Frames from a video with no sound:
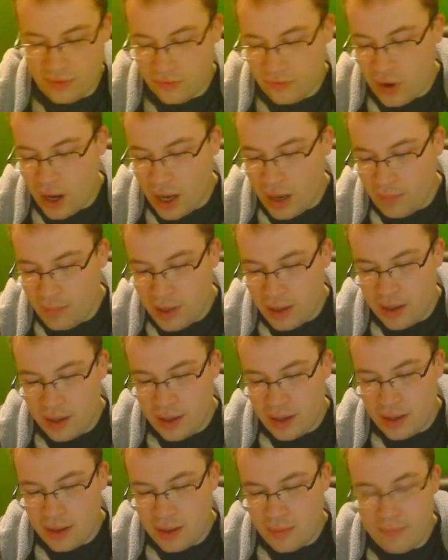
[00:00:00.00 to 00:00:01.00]
from
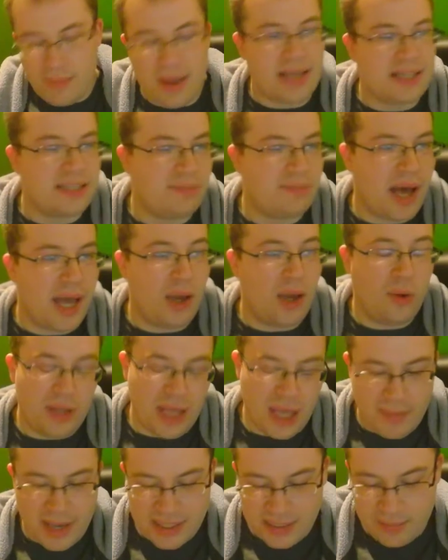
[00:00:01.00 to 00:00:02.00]
Best Buy,
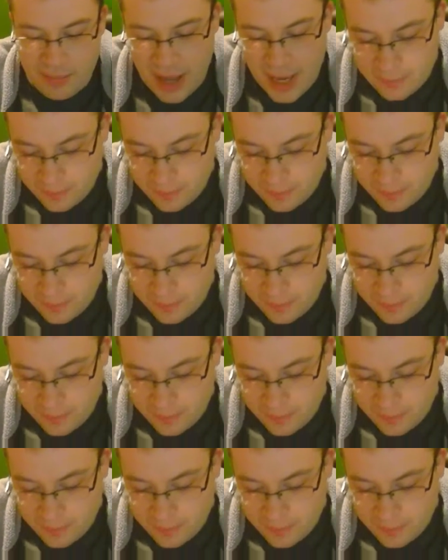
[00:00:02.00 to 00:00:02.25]
only at Best Buy.